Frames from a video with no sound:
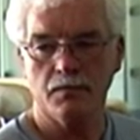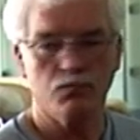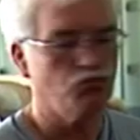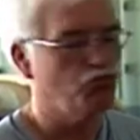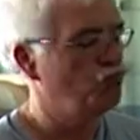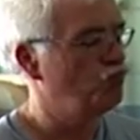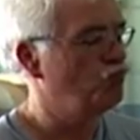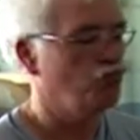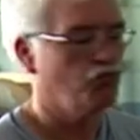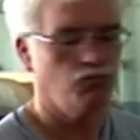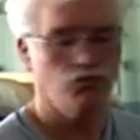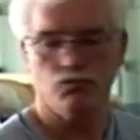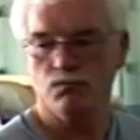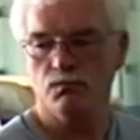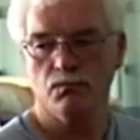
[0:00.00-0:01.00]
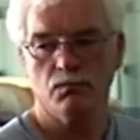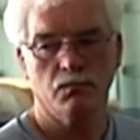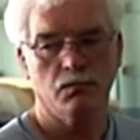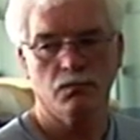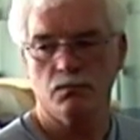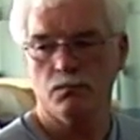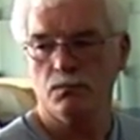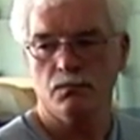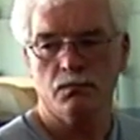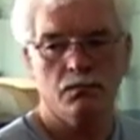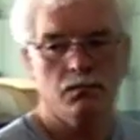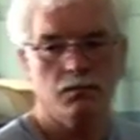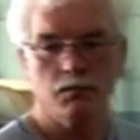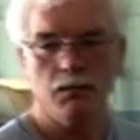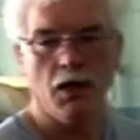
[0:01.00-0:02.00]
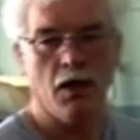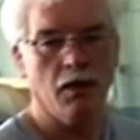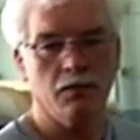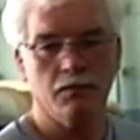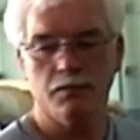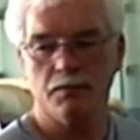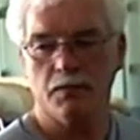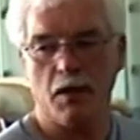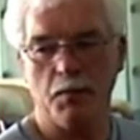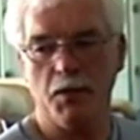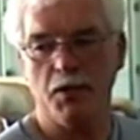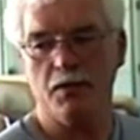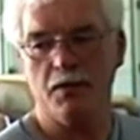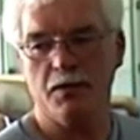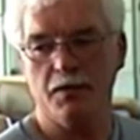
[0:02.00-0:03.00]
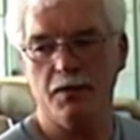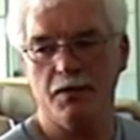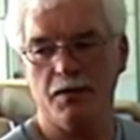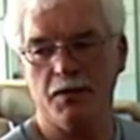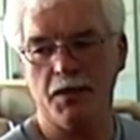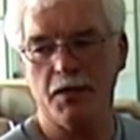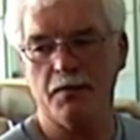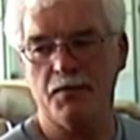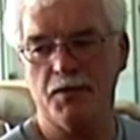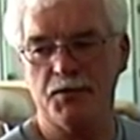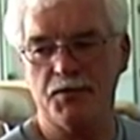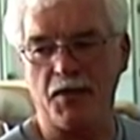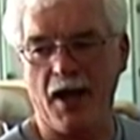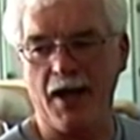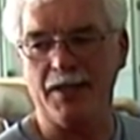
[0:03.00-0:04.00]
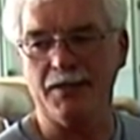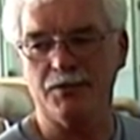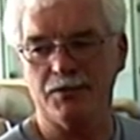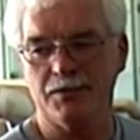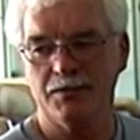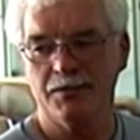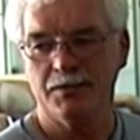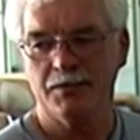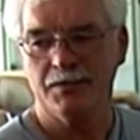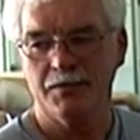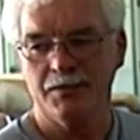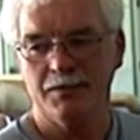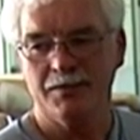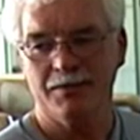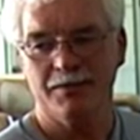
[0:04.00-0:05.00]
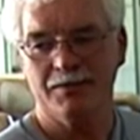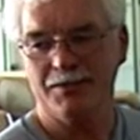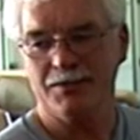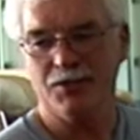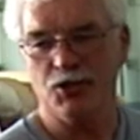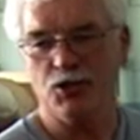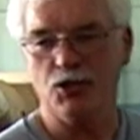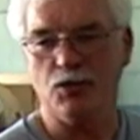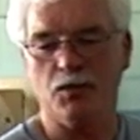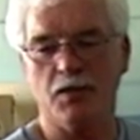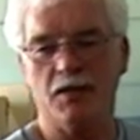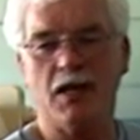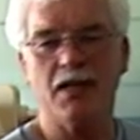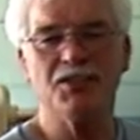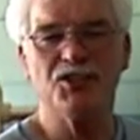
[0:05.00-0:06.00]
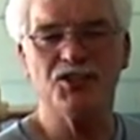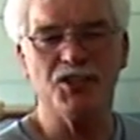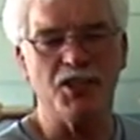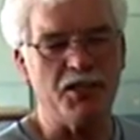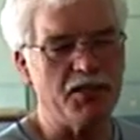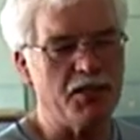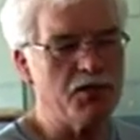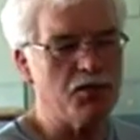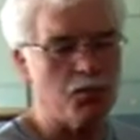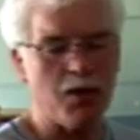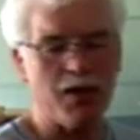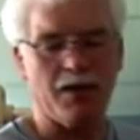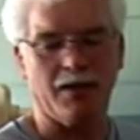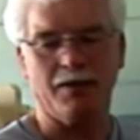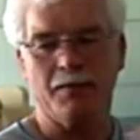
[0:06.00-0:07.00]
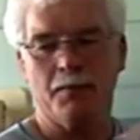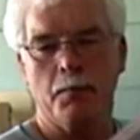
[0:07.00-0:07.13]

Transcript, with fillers: or nobody's doing that? No, I mean, think of the size. Uh, they're huge. Yeah. They're huge. Not just these; these are big.